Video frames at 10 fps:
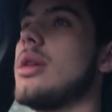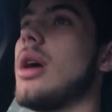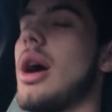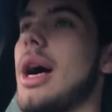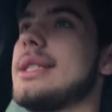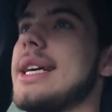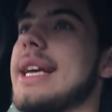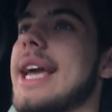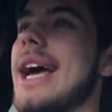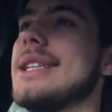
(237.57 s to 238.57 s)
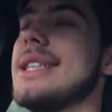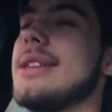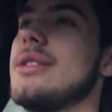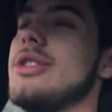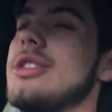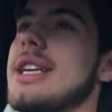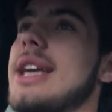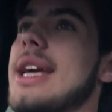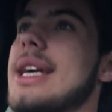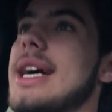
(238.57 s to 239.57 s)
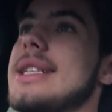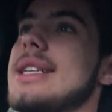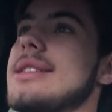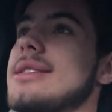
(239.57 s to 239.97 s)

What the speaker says: I said accounting, used accounting as